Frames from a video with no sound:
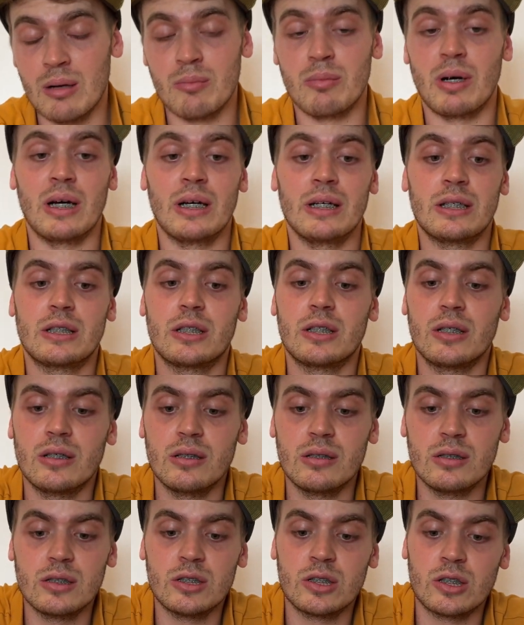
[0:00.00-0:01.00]
I might
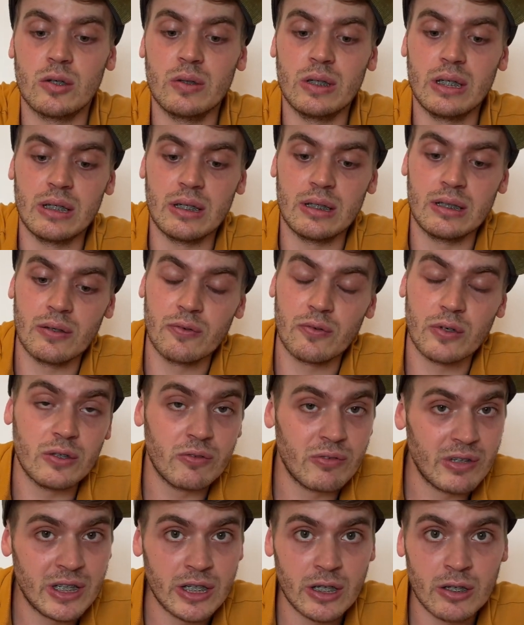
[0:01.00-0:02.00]
show it in a different
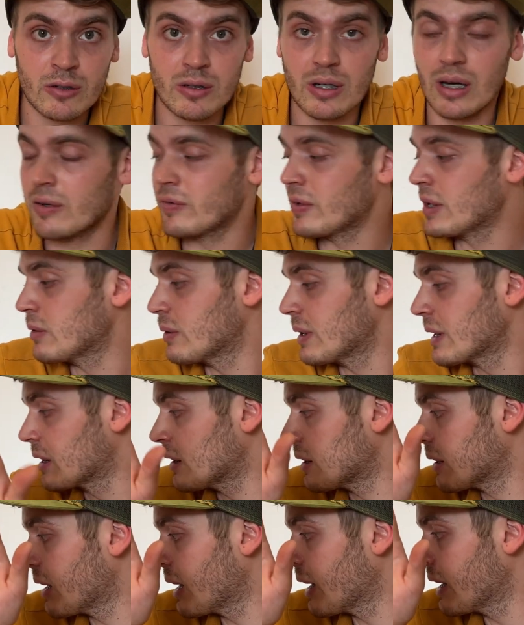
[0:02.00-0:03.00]
video. I've anyway
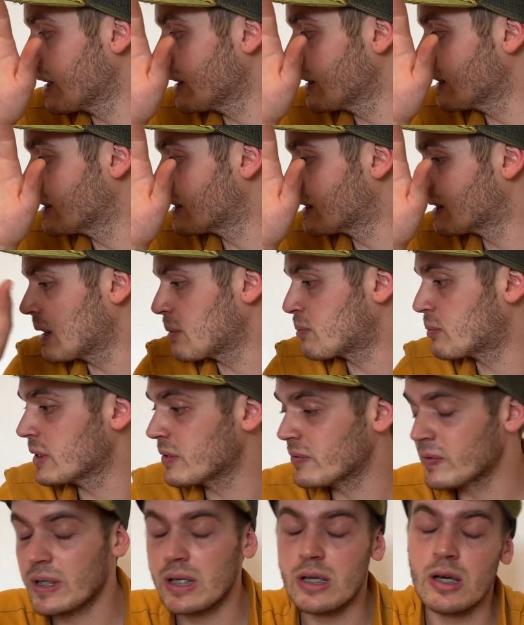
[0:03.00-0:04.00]
got a separate
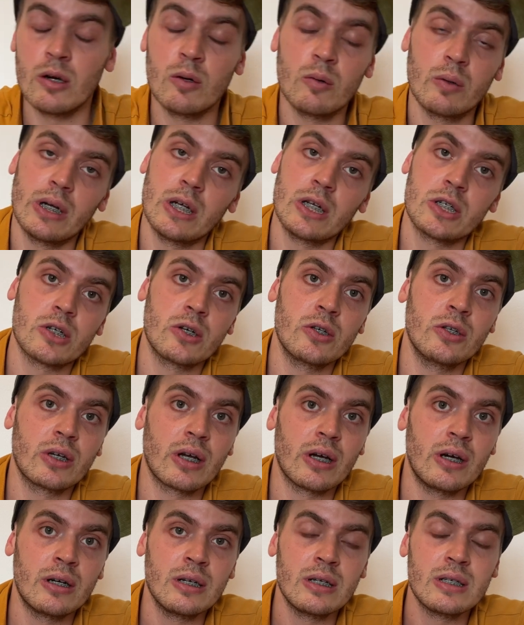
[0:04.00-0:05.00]
video where I show you
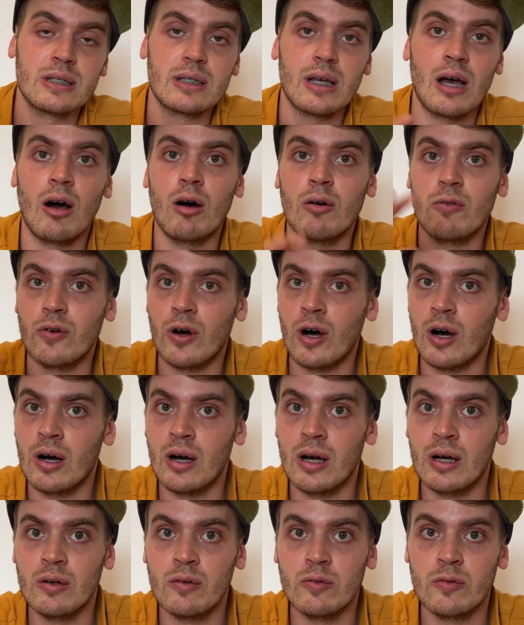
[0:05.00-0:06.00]
guys how
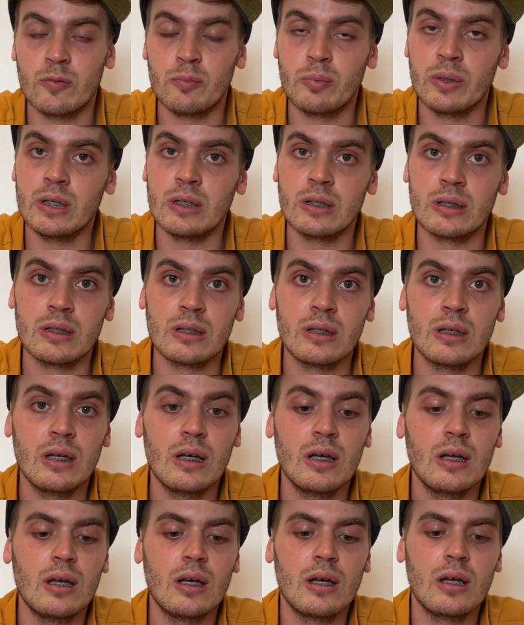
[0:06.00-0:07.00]
far I've been
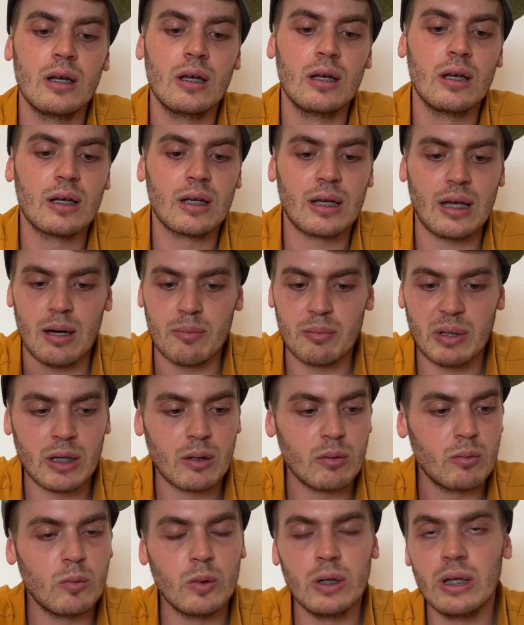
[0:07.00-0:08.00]

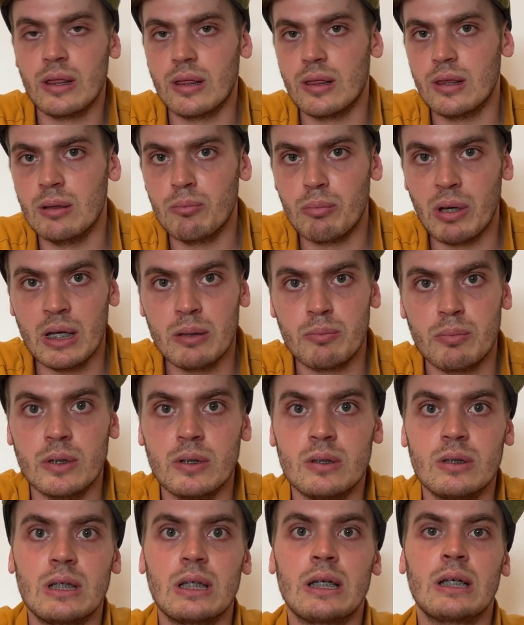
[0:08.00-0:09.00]
coming with the bait
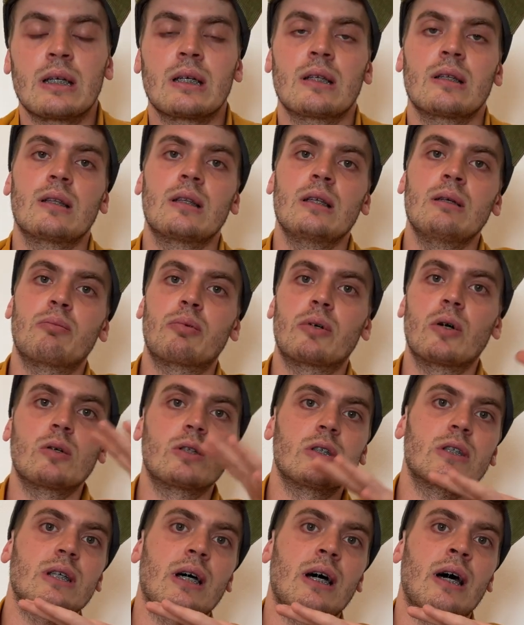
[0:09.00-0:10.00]
building, the
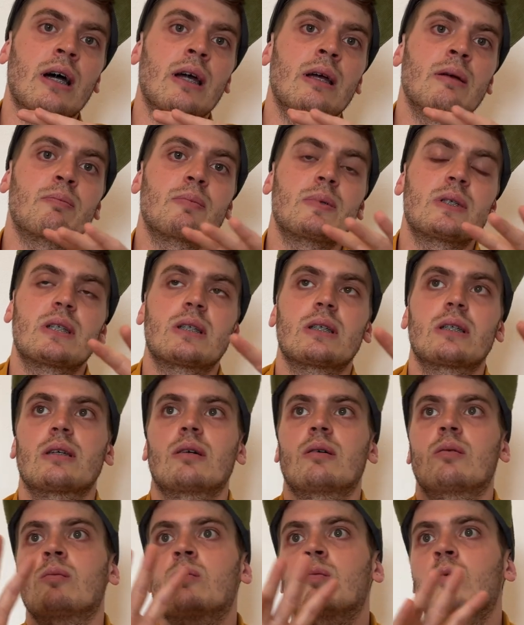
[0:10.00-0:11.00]
prototypes,
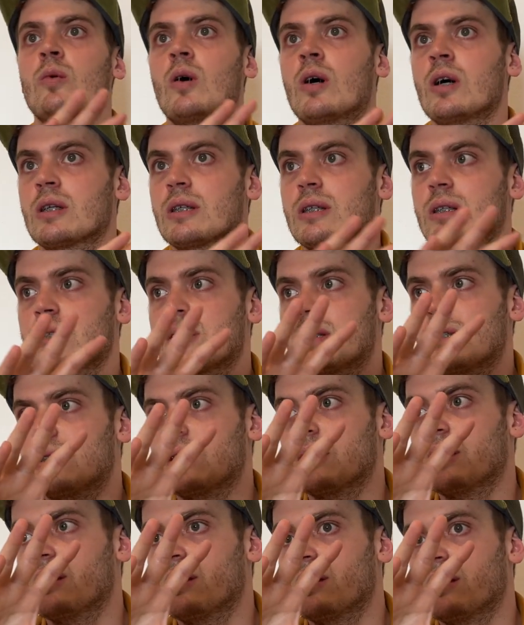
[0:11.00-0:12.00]
what
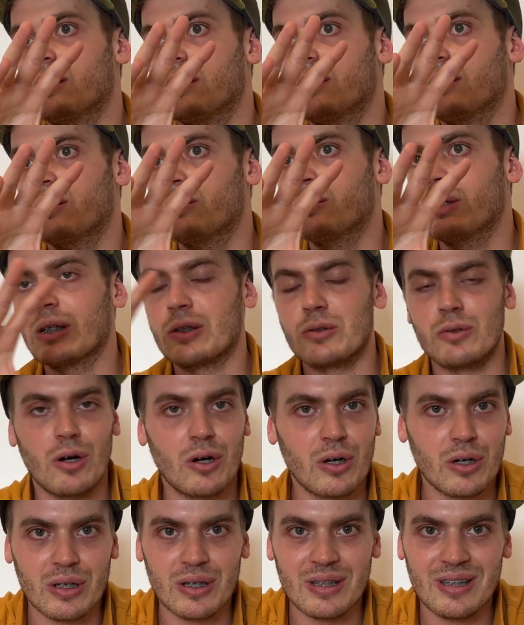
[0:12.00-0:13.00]
went
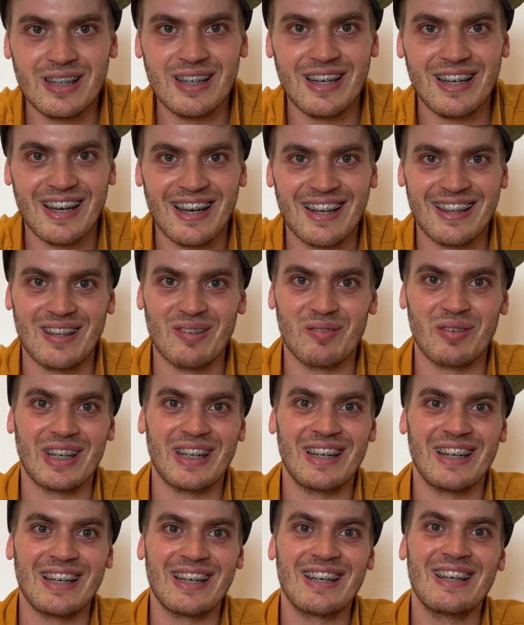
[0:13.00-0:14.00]
wrong at the
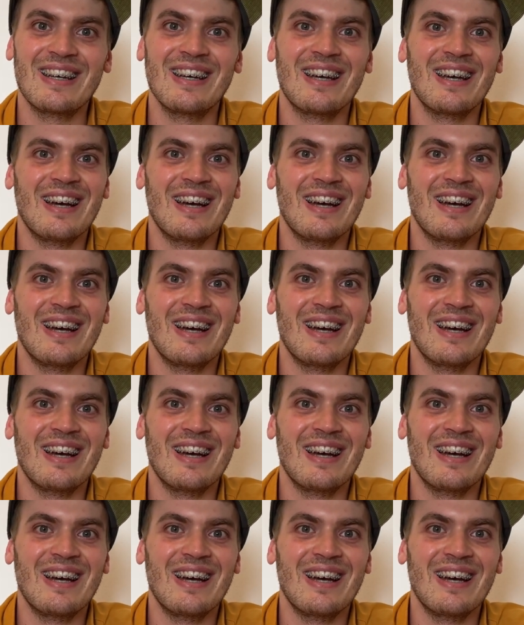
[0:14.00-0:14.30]
beginning,